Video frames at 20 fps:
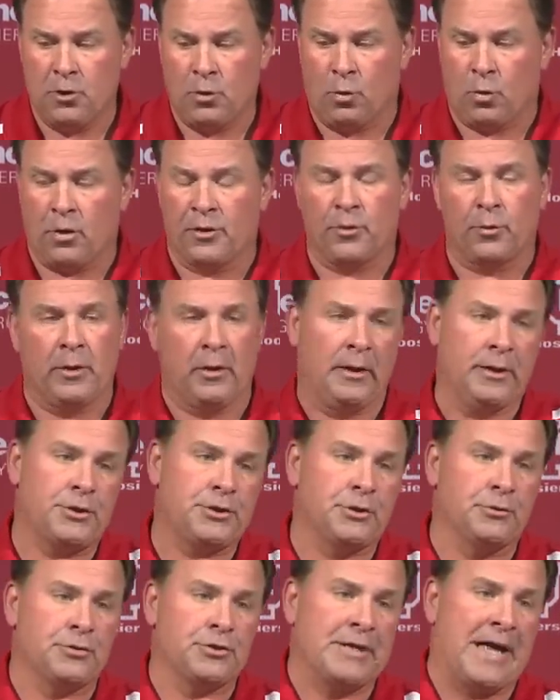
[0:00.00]
one of the real
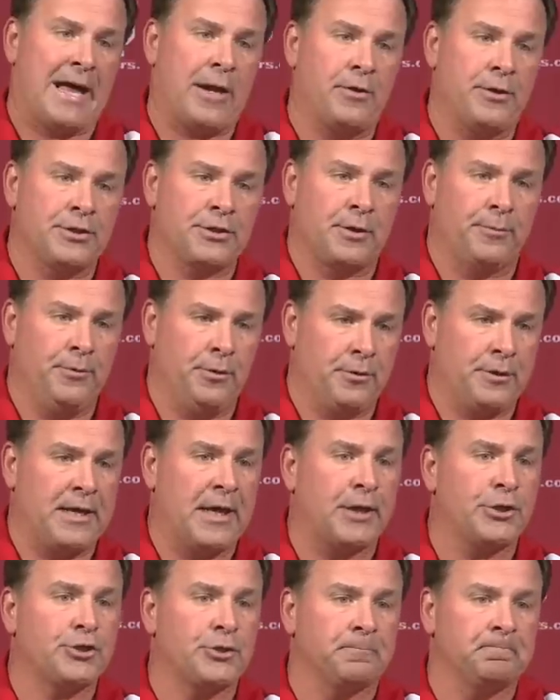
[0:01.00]
issues Saturday is
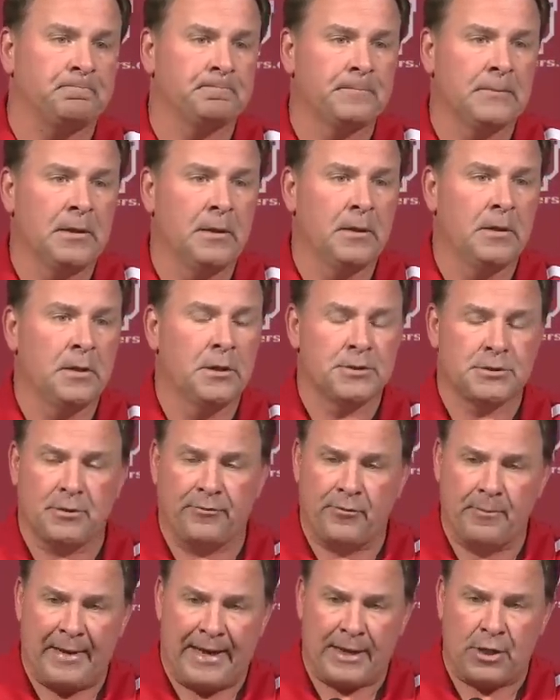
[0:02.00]
communication. So
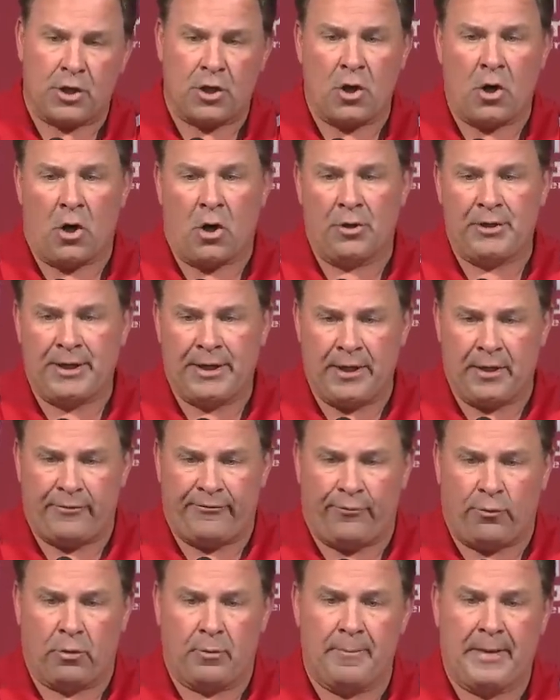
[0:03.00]
if you make a call, you get a
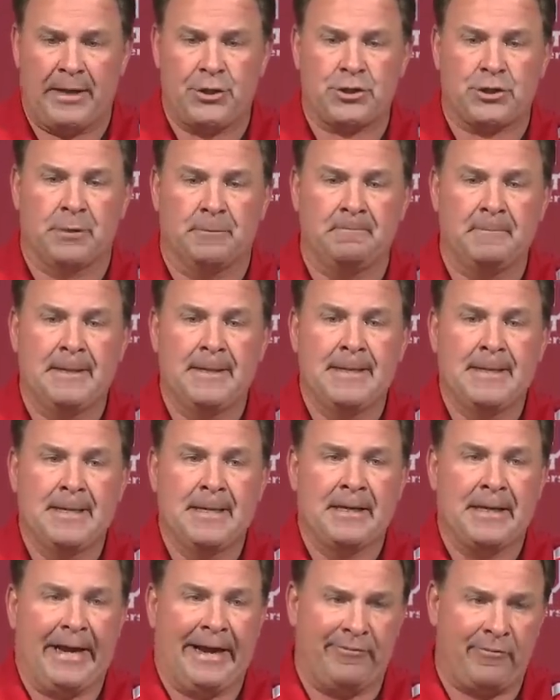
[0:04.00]
formation,
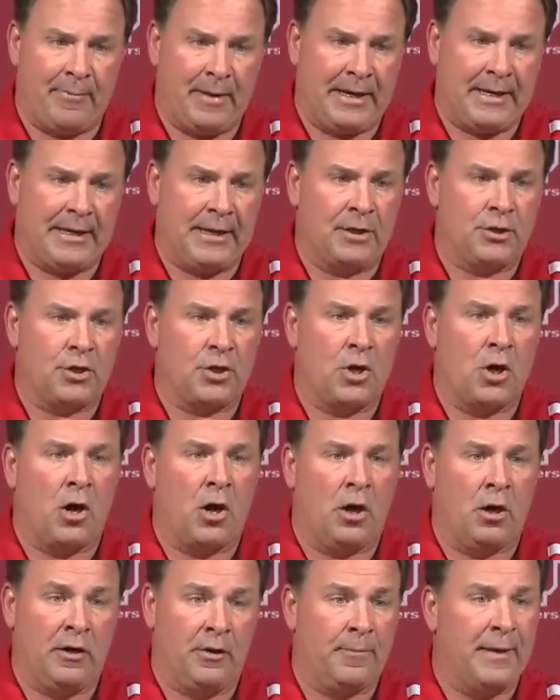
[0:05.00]
everybody getting a
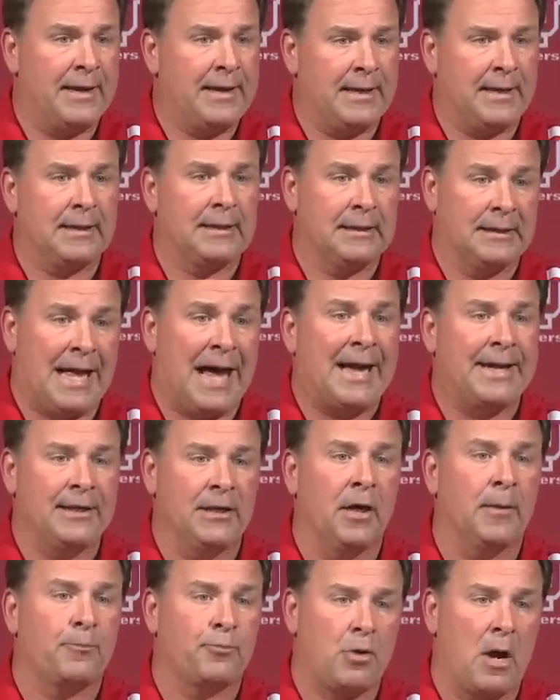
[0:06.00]
call, everybody getting lined
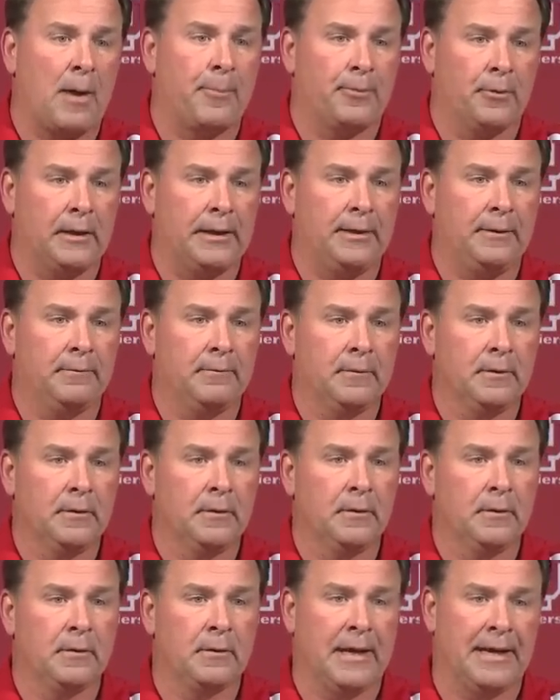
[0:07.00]
up properly,
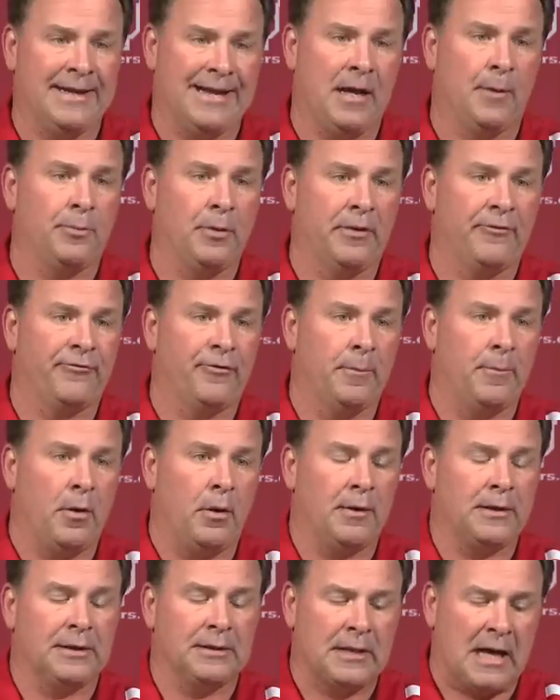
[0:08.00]
and now play
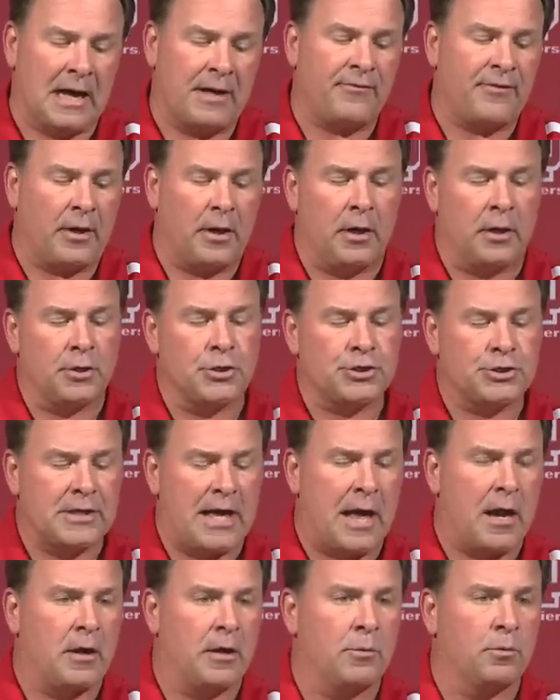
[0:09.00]
football. And a lot of errors
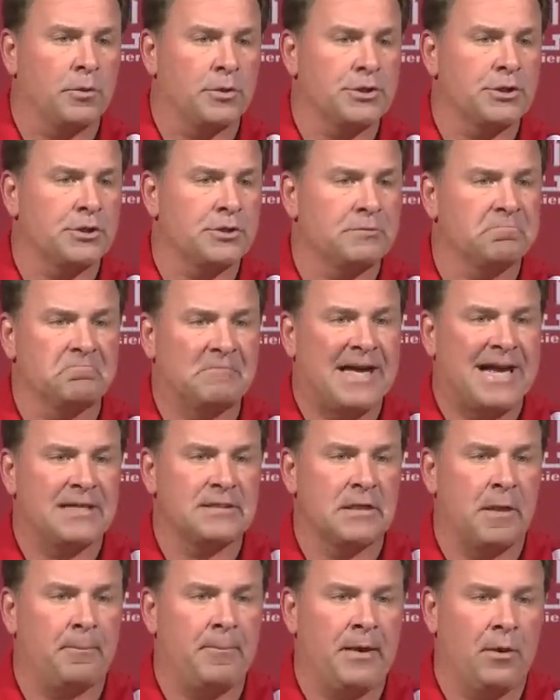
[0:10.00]
Saturday were just
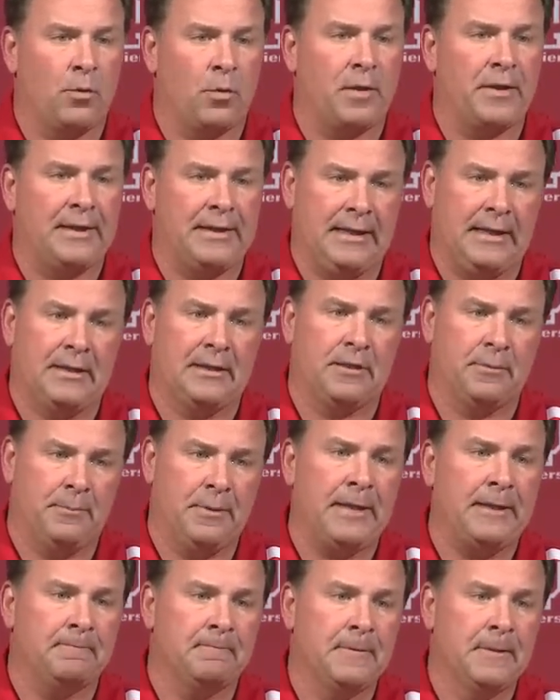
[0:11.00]
guys not being where they needed to
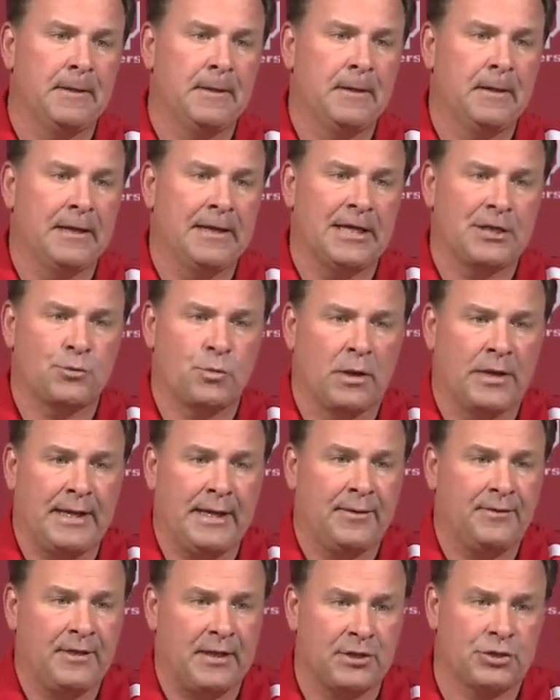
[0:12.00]
be. And that's where,
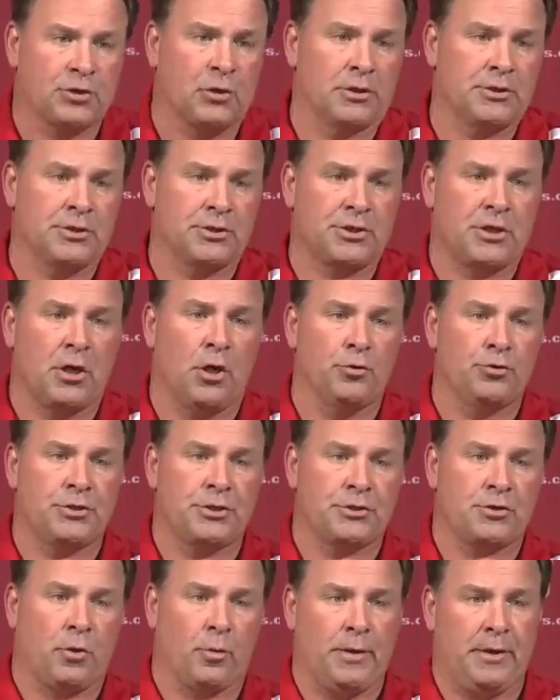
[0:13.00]
again, then it starts as
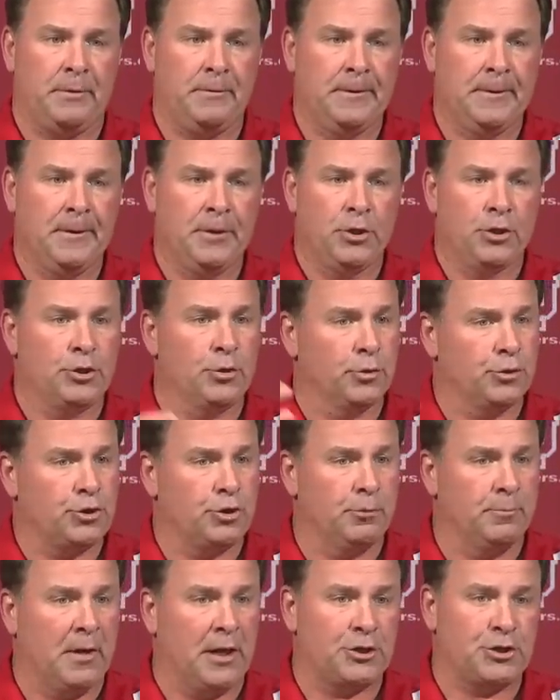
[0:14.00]
coaches. Are we doing
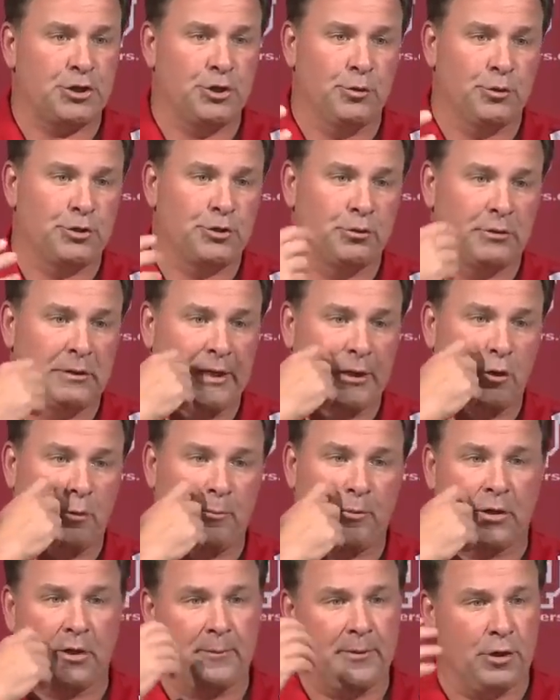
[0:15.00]
too much, doing too little,
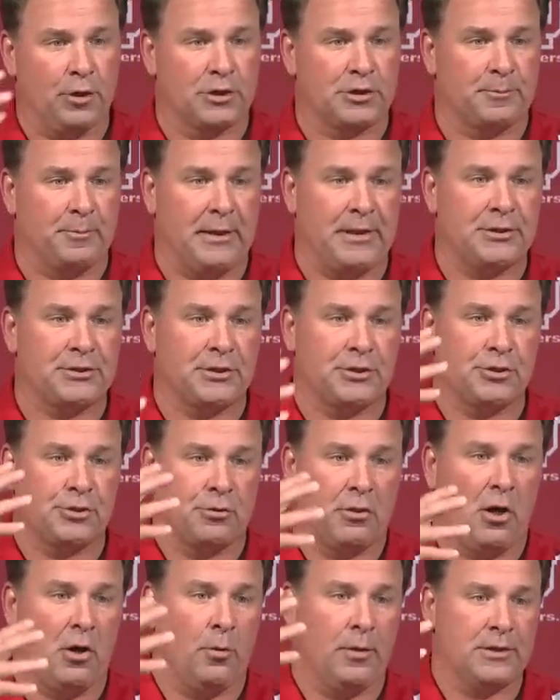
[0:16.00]
putting them in good spaces?
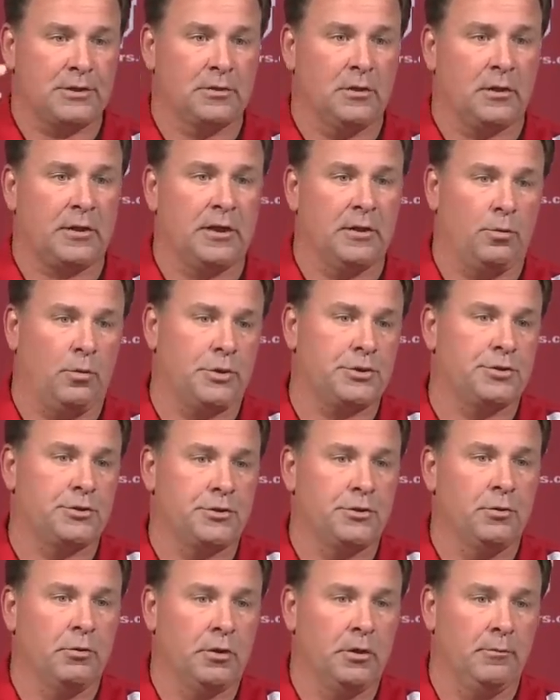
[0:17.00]
You're always looking at what you're
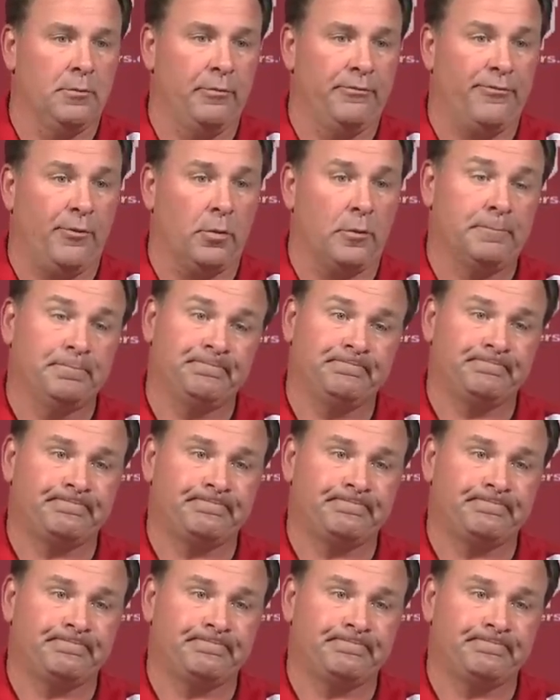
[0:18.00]
doing to move forward.